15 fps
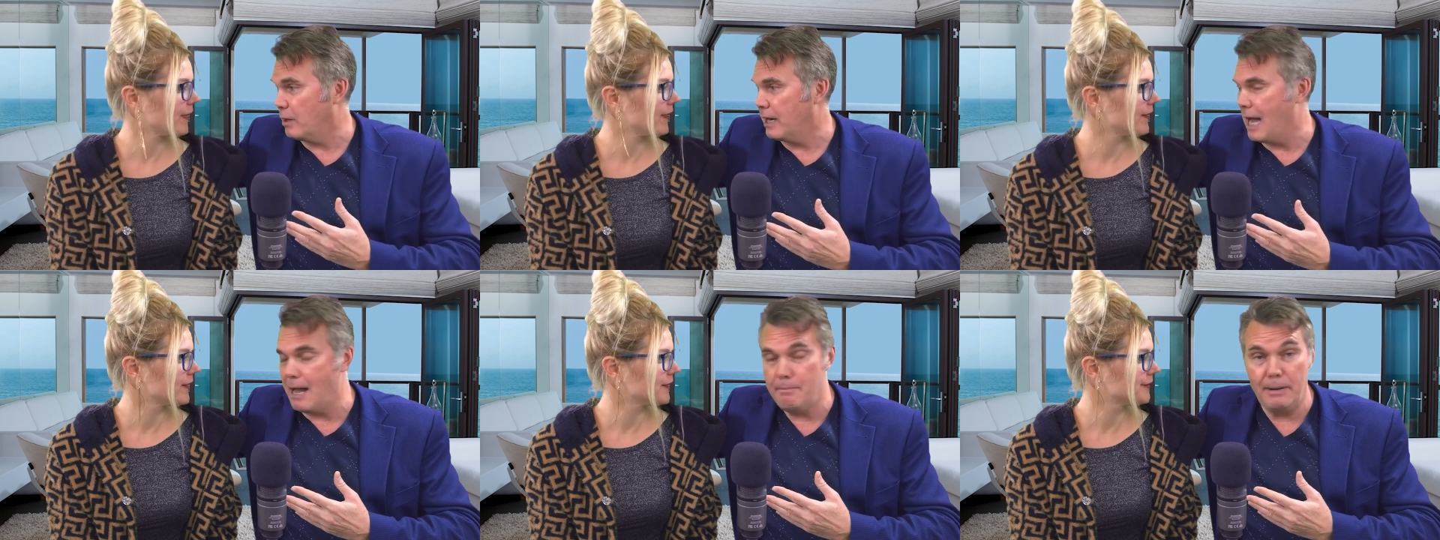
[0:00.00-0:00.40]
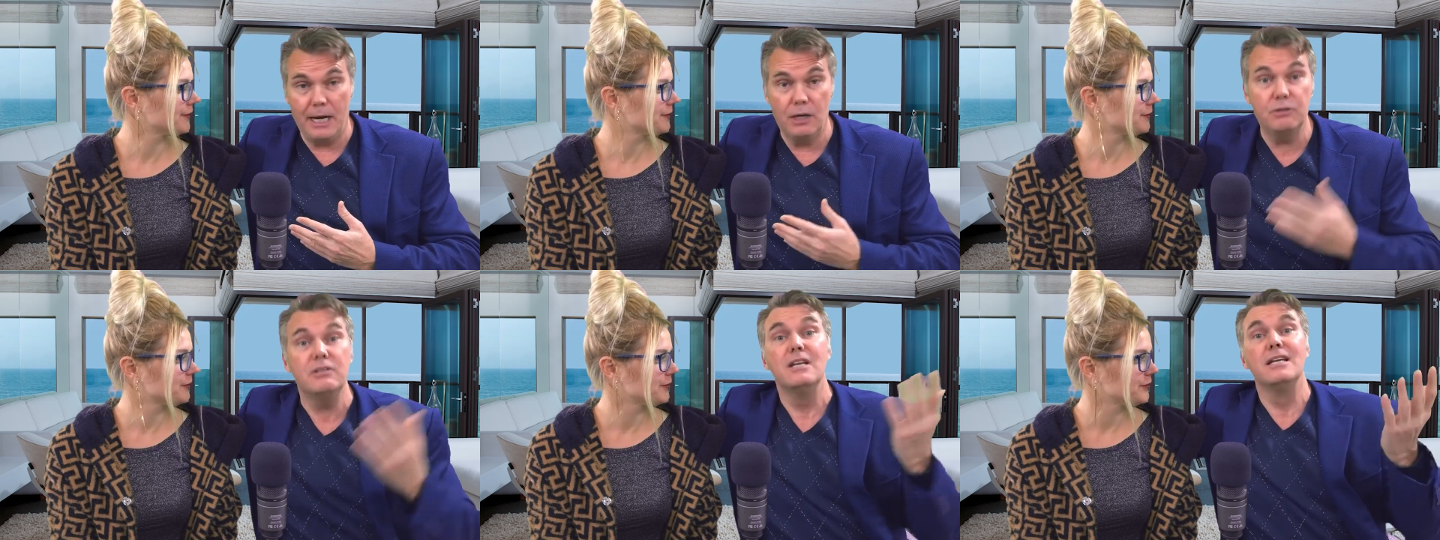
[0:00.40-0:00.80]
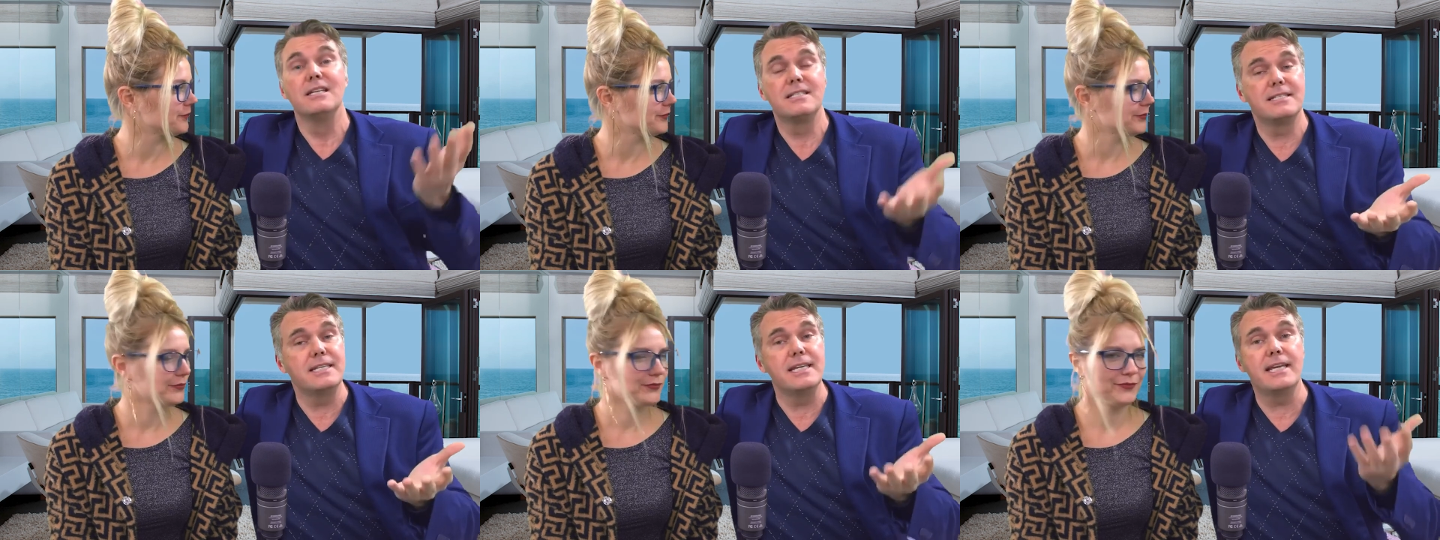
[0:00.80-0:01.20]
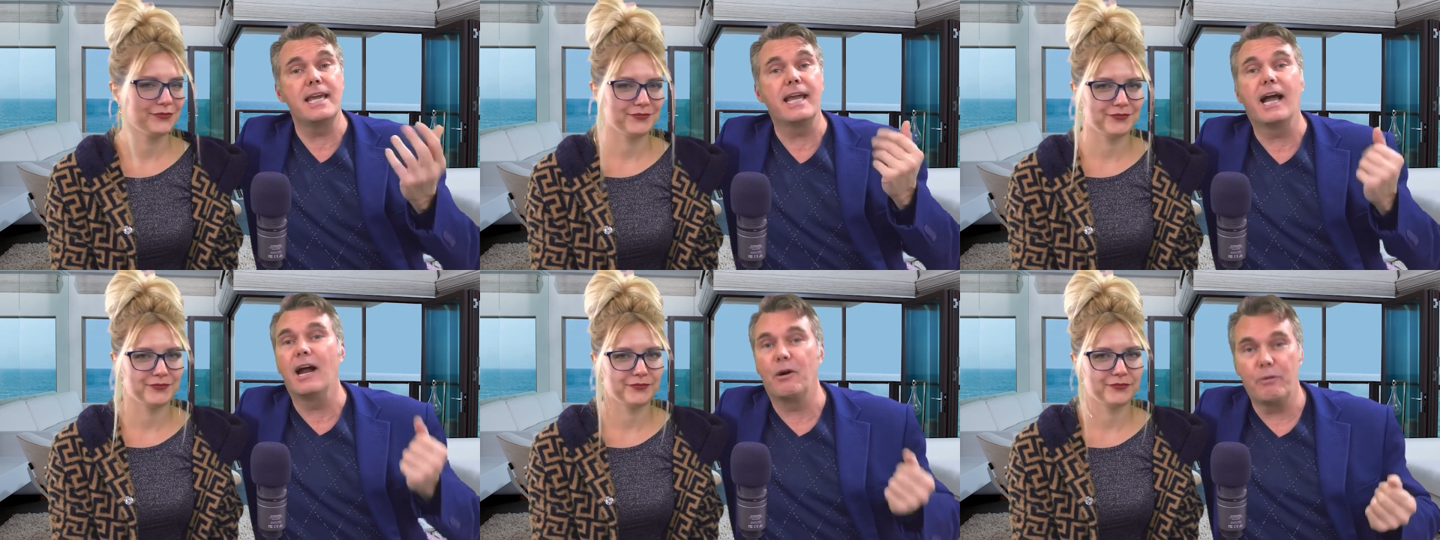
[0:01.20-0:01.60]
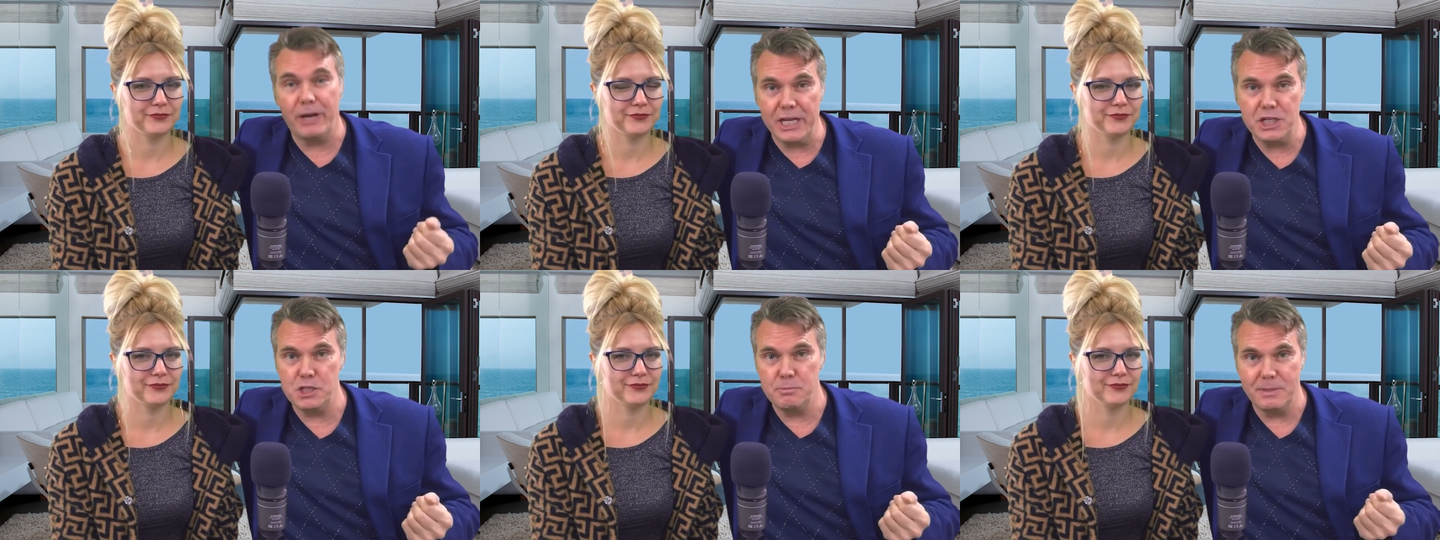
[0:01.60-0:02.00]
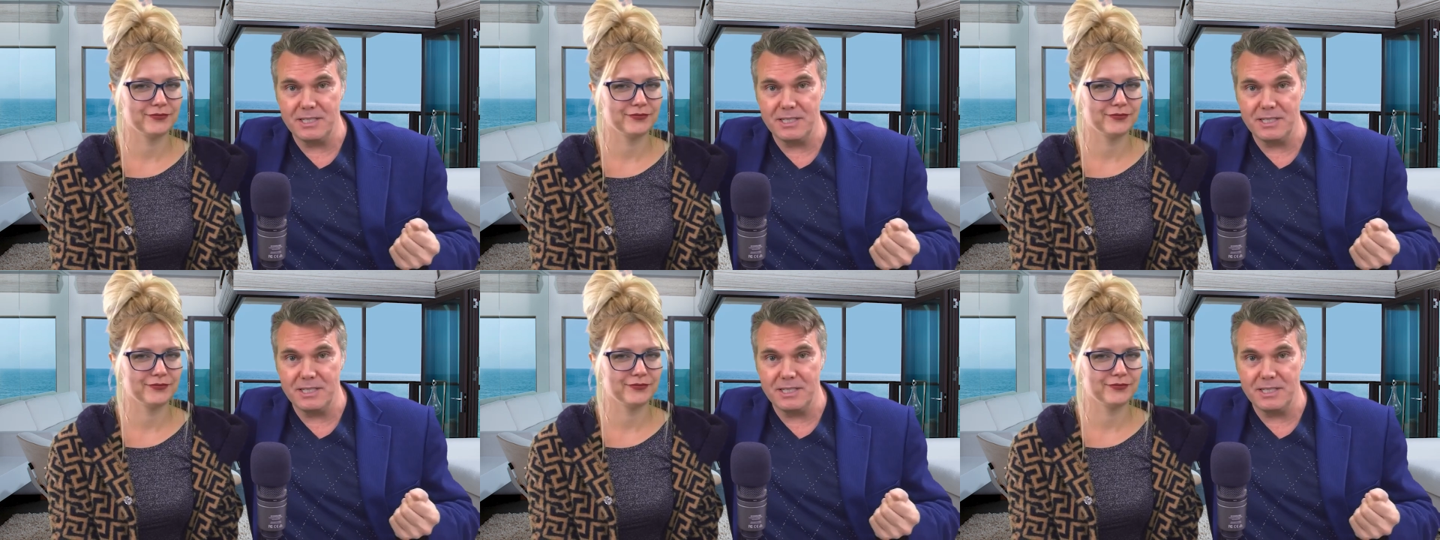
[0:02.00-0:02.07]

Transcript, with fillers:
Speaker 1: about seeking arrangements,